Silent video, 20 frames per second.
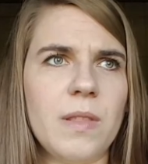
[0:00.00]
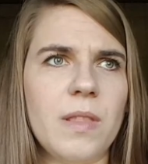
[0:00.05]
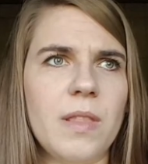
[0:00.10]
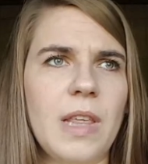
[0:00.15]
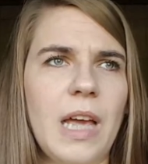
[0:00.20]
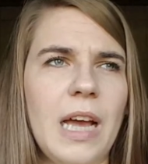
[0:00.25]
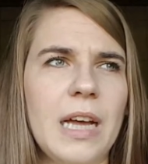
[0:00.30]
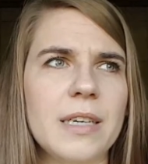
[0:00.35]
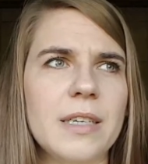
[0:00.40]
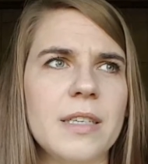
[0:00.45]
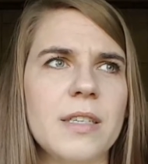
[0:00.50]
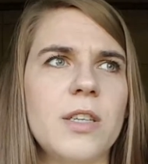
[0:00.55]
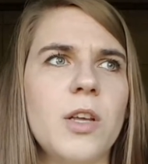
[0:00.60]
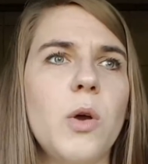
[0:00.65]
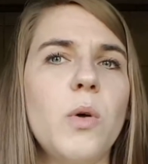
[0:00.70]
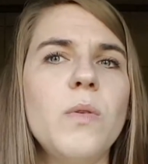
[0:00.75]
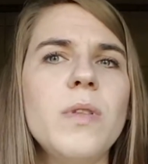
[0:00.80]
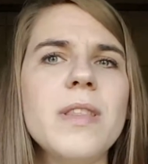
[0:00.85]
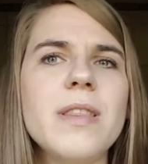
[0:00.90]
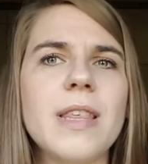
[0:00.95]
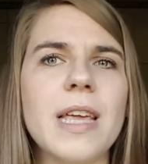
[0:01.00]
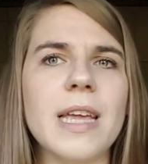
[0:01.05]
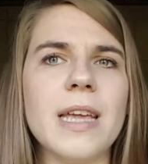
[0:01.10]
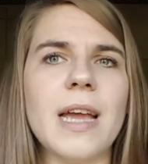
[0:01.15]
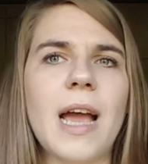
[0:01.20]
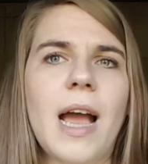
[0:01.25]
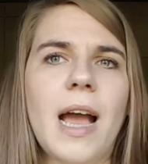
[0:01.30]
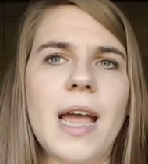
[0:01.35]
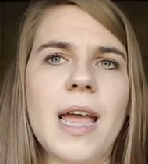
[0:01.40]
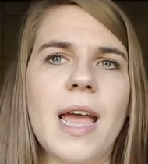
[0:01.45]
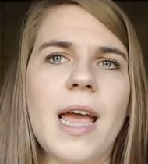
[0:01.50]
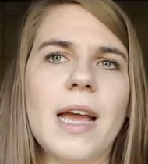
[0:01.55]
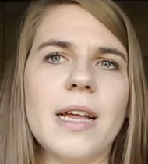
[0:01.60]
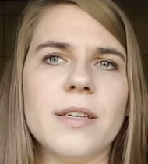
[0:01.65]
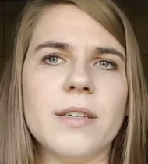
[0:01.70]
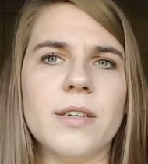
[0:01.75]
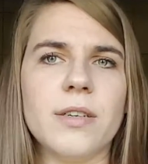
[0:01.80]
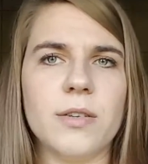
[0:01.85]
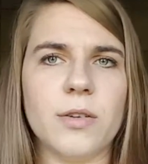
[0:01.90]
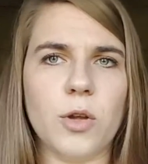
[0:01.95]
that the only thing I
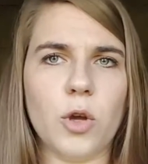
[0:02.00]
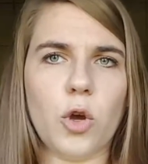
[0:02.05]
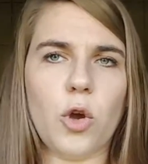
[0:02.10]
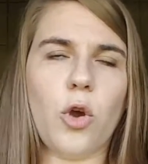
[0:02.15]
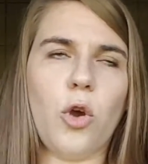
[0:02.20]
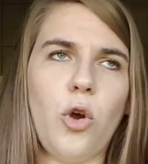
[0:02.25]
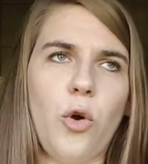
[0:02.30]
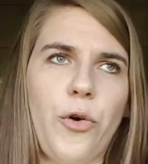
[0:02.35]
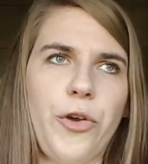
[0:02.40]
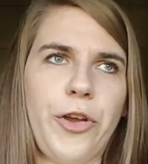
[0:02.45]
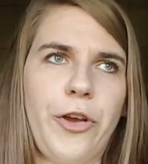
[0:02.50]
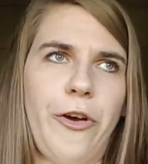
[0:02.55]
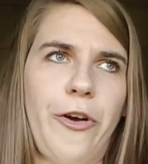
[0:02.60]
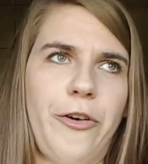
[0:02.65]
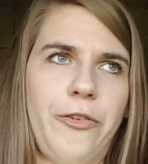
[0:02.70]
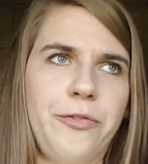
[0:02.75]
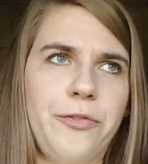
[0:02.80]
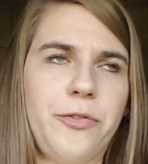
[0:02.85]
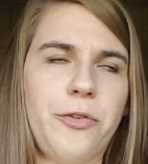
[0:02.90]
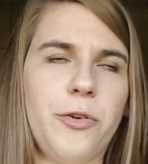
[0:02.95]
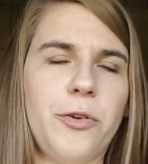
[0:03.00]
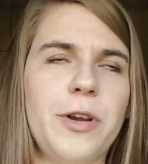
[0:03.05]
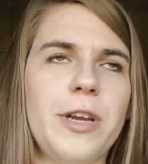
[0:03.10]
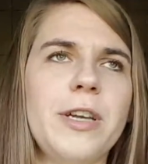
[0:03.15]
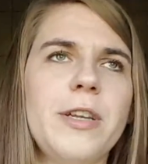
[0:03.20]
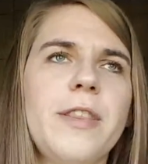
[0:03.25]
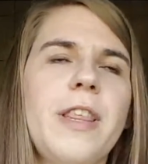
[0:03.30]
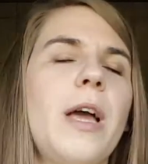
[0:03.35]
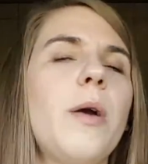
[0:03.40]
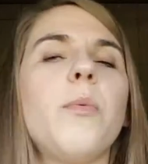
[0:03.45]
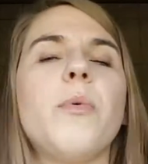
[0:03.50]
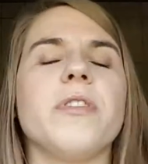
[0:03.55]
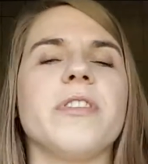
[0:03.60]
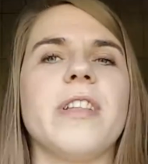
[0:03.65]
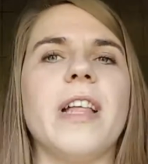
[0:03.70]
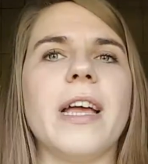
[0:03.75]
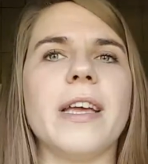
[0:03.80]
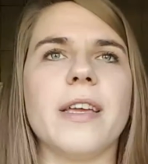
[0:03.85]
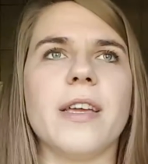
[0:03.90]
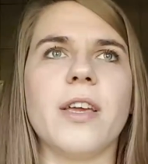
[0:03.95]
had going on for it that was
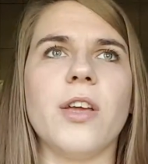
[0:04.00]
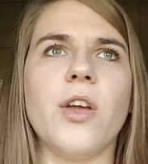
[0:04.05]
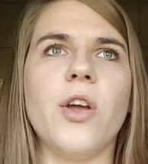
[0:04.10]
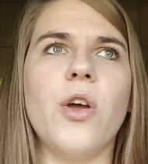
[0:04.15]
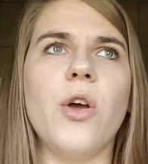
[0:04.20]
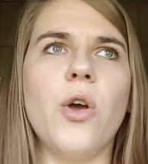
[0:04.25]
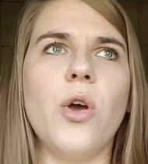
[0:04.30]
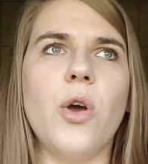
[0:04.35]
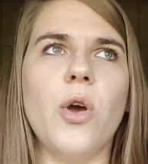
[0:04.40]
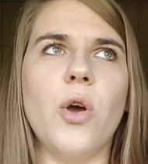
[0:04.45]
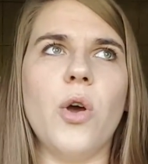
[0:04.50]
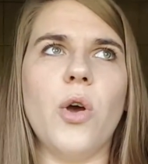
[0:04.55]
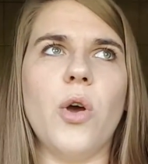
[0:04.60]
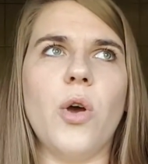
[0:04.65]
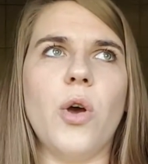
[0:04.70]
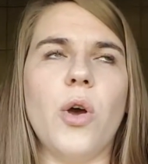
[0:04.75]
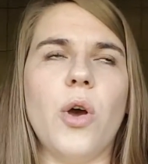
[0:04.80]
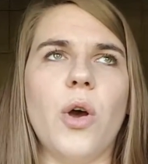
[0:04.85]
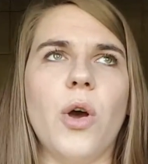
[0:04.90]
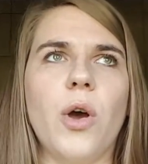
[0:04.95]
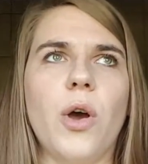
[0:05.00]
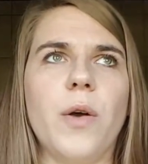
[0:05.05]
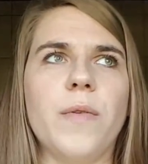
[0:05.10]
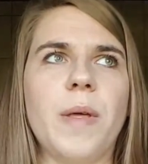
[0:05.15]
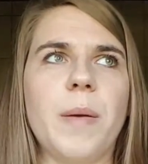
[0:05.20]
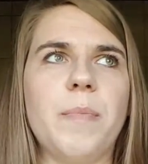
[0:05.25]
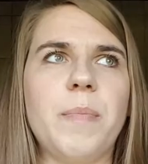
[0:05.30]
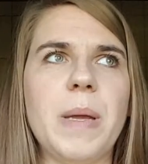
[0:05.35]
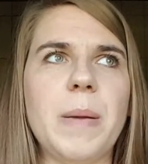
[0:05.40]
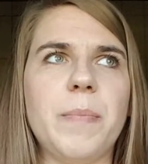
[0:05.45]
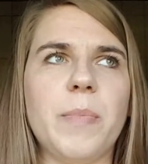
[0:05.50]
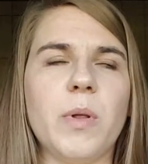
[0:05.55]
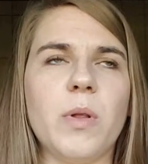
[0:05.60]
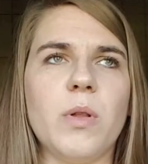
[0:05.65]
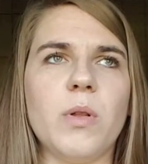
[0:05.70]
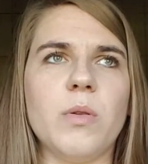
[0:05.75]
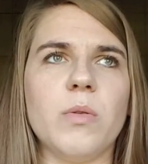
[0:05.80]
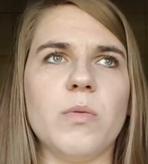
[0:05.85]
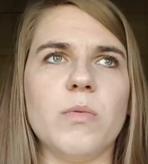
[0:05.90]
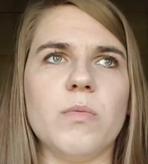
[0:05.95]
like, that
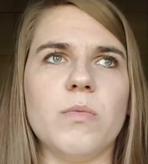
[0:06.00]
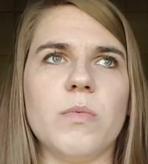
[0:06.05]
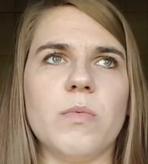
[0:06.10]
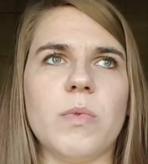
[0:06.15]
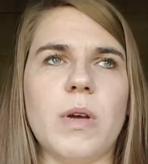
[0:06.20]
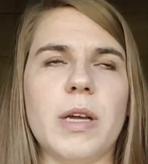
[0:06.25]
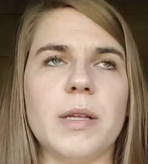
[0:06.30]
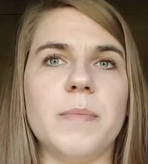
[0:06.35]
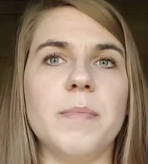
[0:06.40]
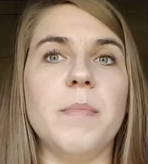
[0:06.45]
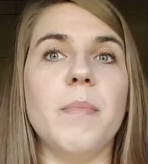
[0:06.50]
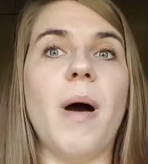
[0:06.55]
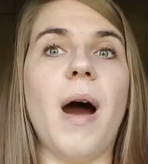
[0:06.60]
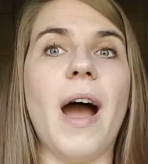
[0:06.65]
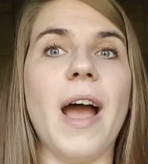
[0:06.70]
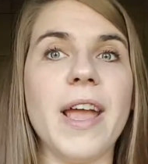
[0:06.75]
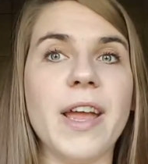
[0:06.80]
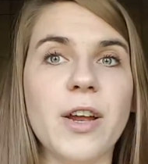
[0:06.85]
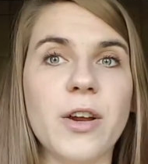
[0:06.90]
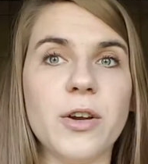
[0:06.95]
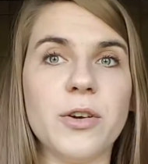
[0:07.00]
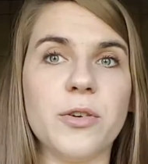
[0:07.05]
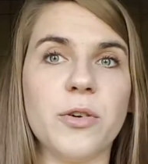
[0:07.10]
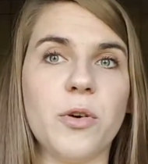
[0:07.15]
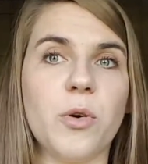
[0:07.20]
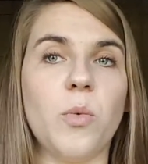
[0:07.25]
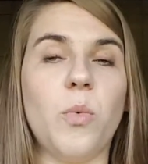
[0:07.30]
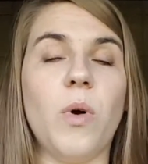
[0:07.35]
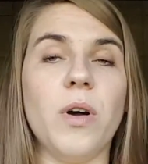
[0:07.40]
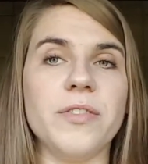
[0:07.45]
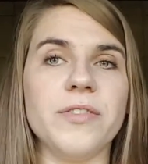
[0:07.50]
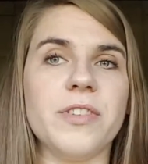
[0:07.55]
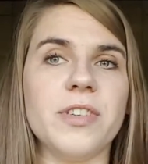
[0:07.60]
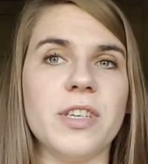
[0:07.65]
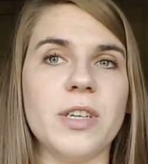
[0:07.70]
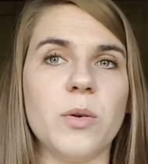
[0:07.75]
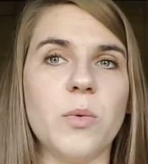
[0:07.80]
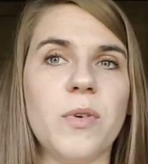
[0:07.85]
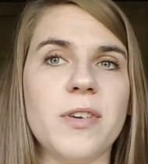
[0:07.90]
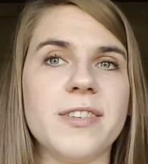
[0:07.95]
people admired or
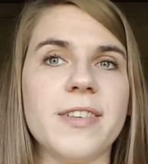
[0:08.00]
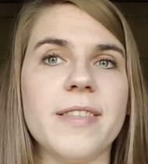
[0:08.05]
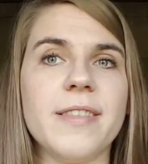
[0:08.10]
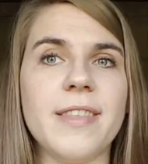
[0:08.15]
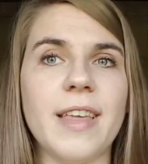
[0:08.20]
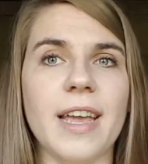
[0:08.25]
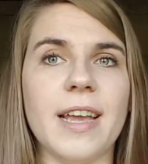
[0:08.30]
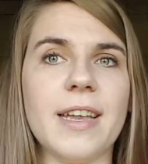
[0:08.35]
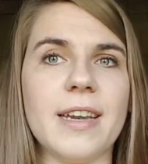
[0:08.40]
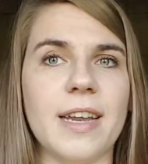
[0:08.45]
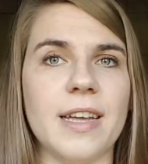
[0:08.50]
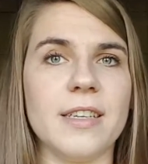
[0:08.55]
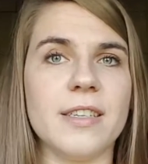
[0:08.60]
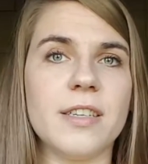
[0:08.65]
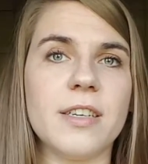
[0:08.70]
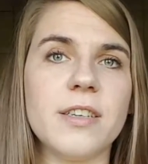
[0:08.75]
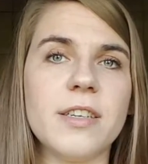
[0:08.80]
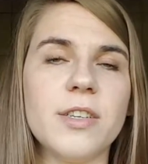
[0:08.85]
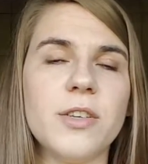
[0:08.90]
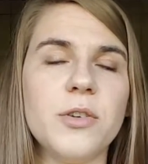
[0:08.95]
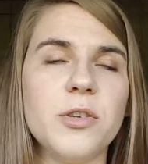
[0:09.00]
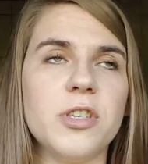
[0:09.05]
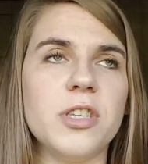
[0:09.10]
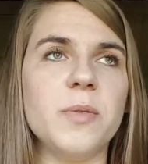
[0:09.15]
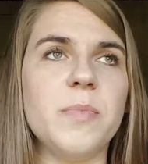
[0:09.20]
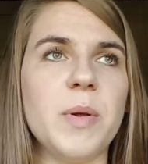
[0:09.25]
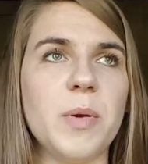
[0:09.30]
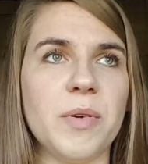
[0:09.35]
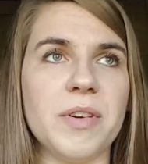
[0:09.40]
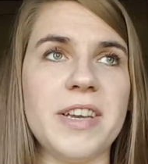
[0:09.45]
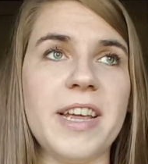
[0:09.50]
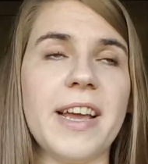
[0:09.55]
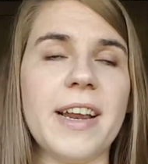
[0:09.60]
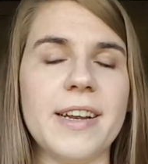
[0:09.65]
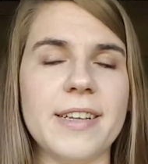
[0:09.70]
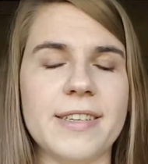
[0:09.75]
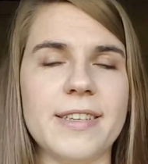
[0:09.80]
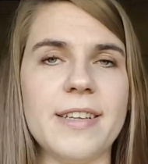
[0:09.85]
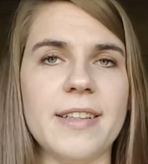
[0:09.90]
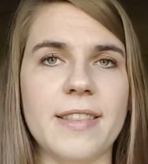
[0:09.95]
wanted was the thickness, because it used to be
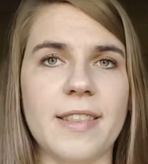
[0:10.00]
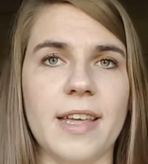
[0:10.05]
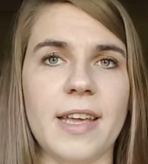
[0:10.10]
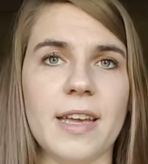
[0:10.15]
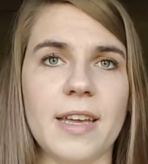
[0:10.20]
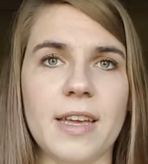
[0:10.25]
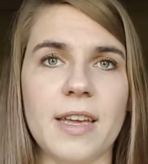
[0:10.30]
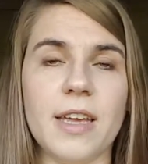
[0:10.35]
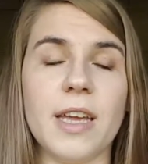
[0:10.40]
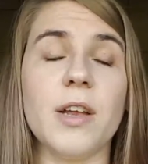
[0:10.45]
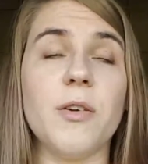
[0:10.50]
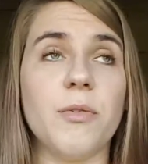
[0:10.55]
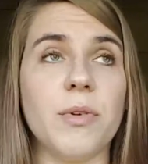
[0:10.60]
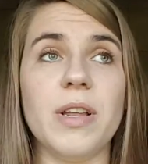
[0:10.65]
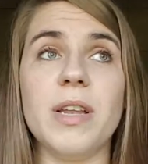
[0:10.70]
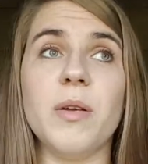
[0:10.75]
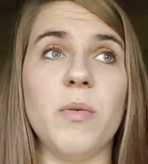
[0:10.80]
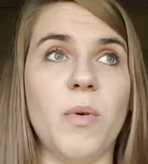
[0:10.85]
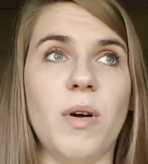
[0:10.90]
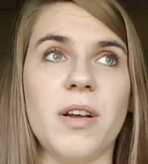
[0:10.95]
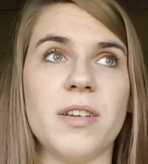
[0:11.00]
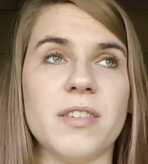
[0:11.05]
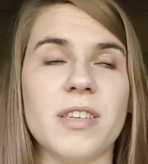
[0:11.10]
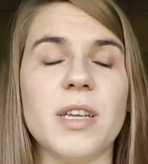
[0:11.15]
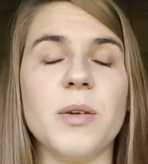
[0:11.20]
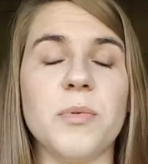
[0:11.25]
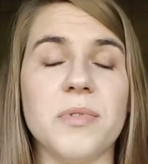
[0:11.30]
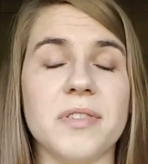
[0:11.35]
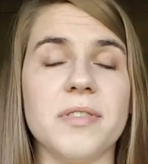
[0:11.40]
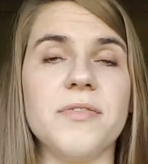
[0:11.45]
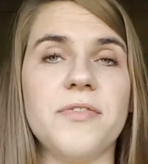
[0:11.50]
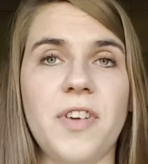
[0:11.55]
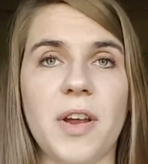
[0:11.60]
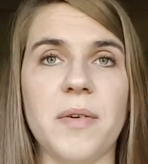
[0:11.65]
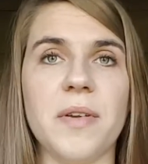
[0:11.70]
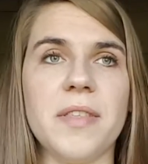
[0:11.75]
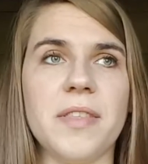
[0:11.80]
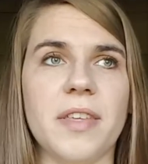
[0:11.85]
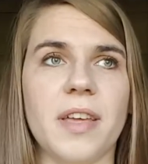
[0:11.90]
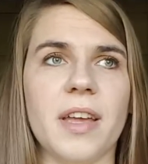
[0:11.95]
ridiculously thick. It really was. It was
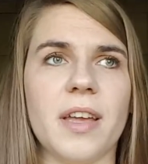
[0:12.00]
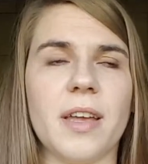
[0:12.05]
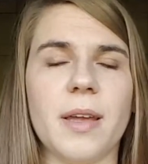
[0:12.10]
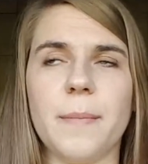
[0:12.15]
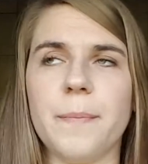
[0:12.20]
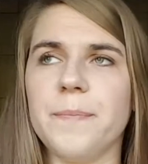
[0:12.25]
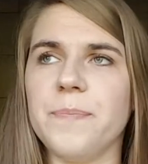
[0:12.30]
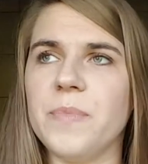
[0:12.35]
very thick.